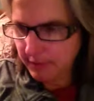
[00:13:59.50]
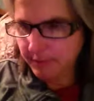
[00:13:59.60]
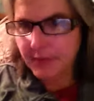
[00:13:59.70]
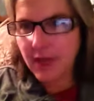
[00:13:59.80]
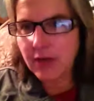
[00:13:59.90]

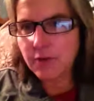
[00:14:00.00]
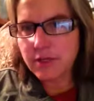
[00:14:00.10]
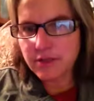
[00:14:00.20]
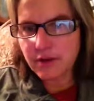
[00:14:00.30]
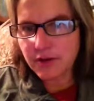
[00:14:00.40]
Henry
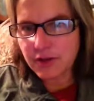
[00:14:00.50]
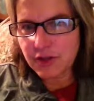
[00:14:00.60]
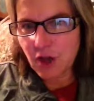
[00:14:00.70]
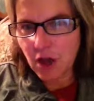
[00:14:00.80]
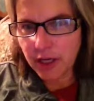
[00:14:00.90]
starts
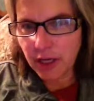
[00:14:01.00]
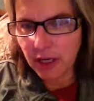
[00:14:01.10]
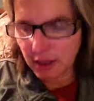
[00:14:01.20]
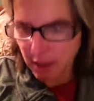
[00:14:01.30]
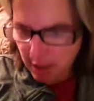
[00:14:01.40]

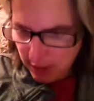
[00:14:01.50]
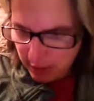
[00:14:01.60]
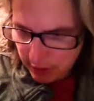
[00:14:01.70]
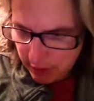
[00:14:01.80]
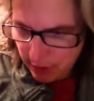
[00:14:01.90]
talking
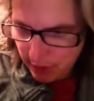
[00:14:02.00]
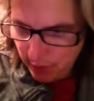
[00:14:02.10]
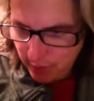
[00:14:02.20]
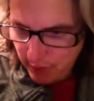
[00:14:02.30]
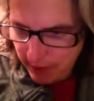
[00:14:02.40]
to